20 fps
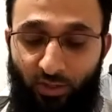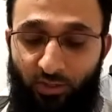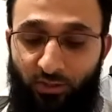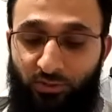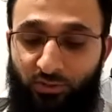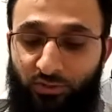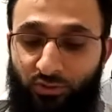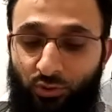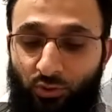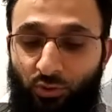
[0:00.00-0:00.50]

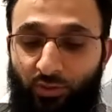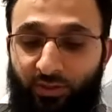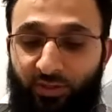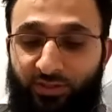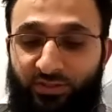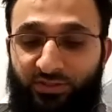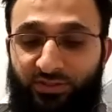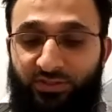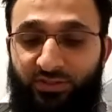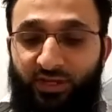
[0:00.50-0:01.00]
so
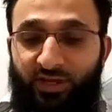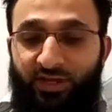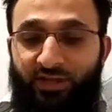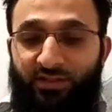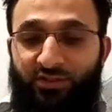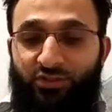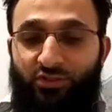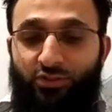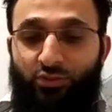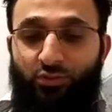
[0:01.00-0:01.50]
it's
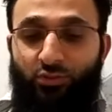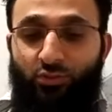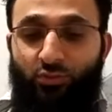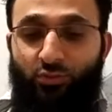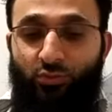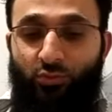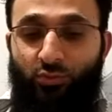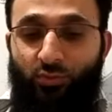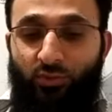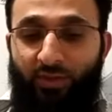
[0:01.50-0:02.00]
nice
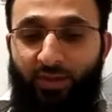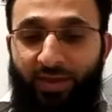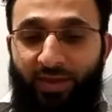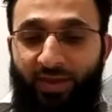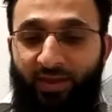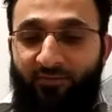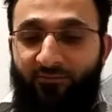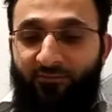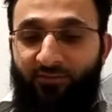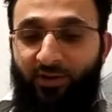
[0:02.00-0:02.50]
to
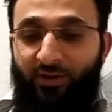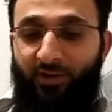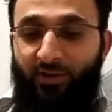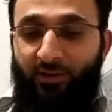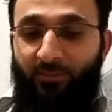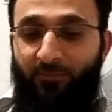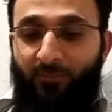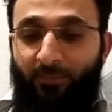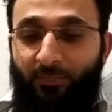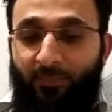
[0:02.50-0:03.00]
have
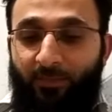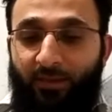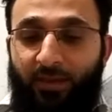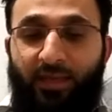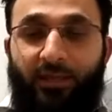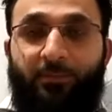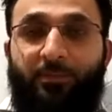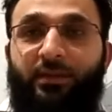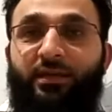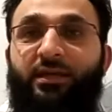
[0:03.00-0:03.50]

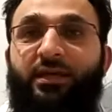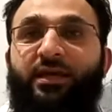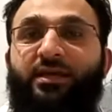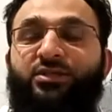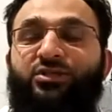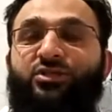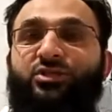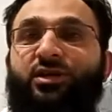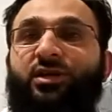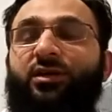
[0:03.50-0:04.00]
anybody can
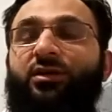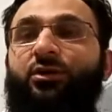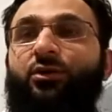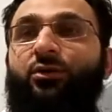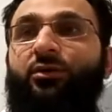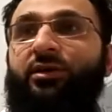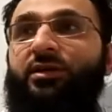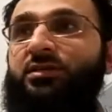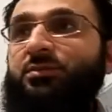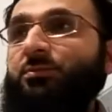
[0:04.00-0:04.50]
share your
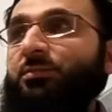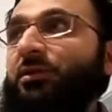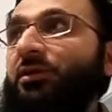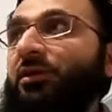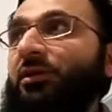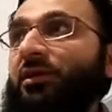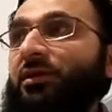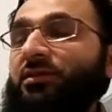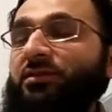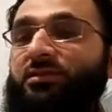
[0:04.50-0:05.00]

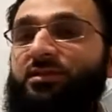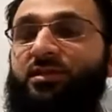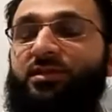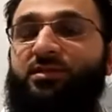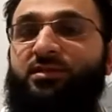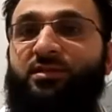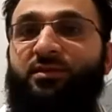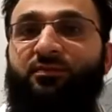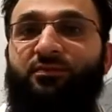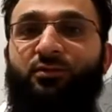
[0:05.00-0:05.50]

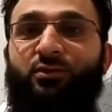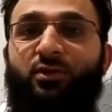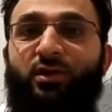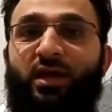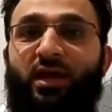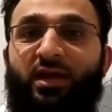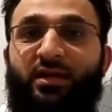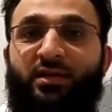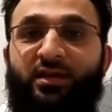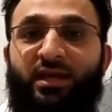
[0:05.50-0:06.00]
experiences. If you
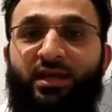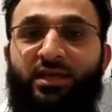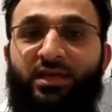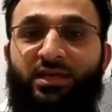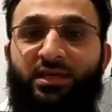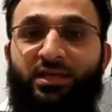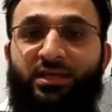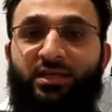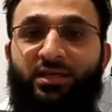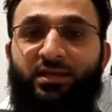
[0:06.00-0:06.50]
had
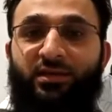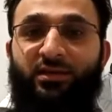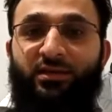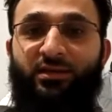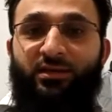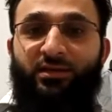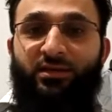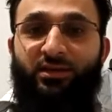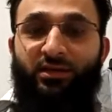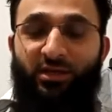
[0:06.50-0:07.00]
any
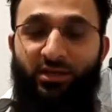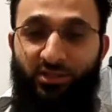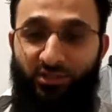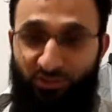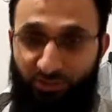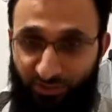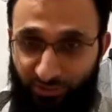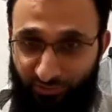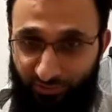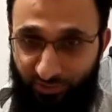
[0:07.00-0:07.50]

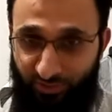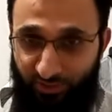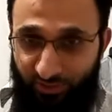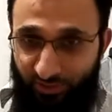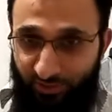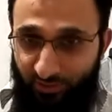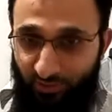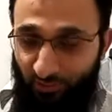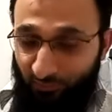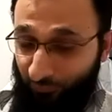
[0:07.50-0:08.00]

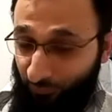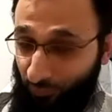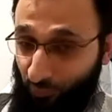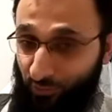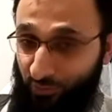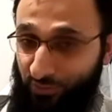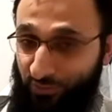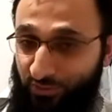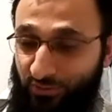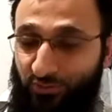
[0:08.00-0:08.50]
injury, of
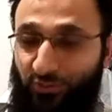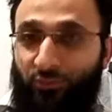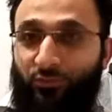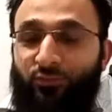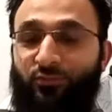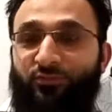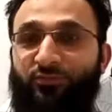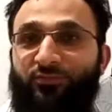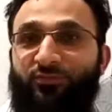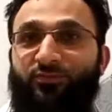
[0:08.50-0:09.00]
course
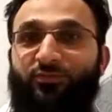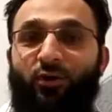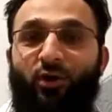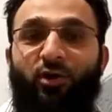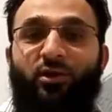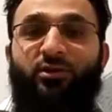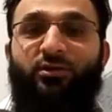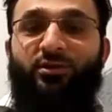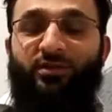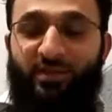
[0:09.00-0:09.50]
you've
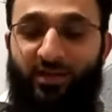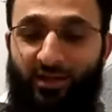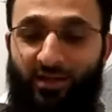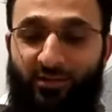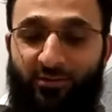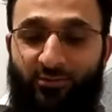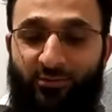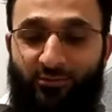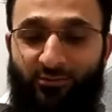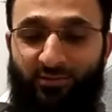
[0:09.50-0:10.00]
fallen
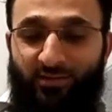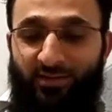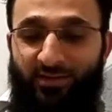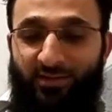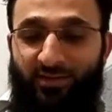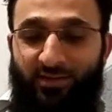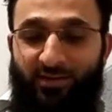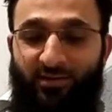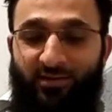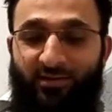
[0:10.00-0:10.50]
down,
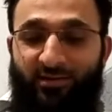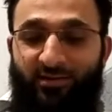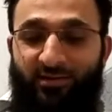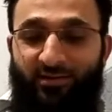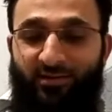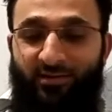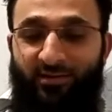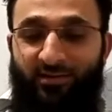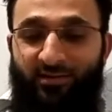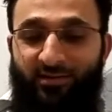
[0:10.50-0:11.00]

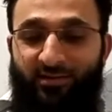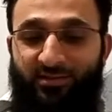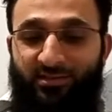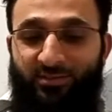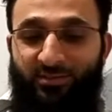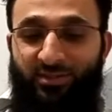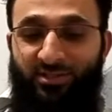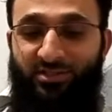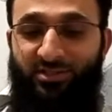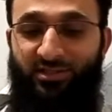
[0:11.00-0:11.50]

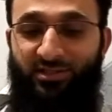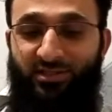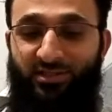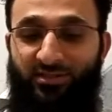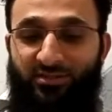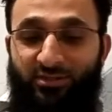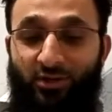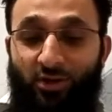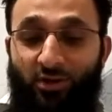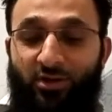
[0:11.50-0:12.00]
especially
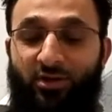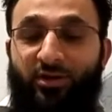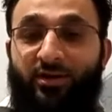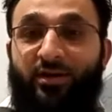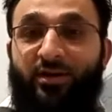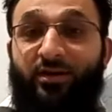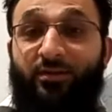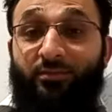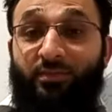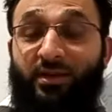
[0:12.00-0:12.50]
soccer
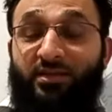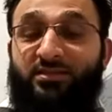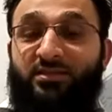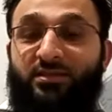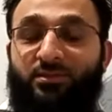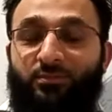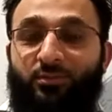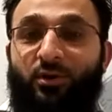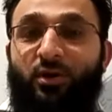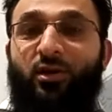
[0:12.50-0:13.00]
and
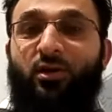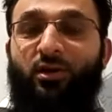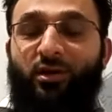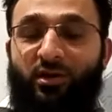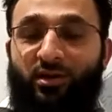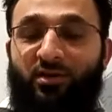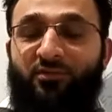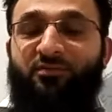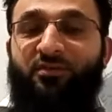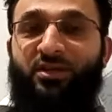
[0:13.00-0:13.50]
basketball, a lot
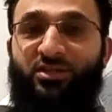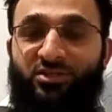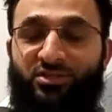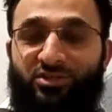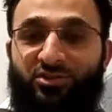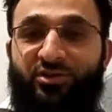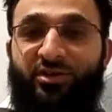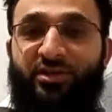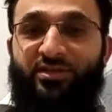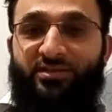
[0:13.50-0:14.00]
of
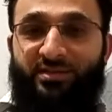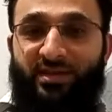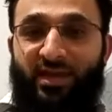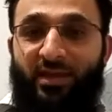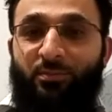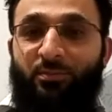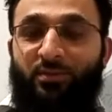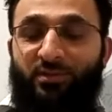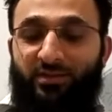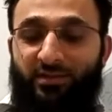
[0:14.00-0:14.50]
injuries
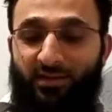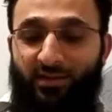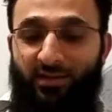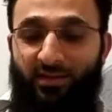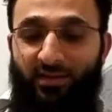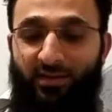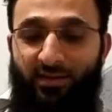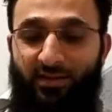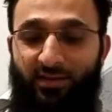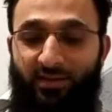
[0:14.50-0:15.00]
happen.
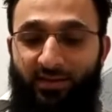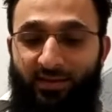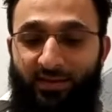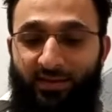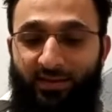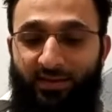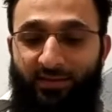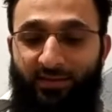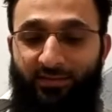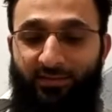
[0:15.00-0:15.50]

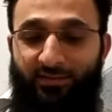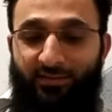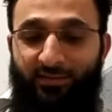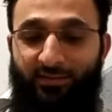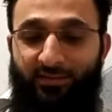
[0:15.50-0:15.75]
And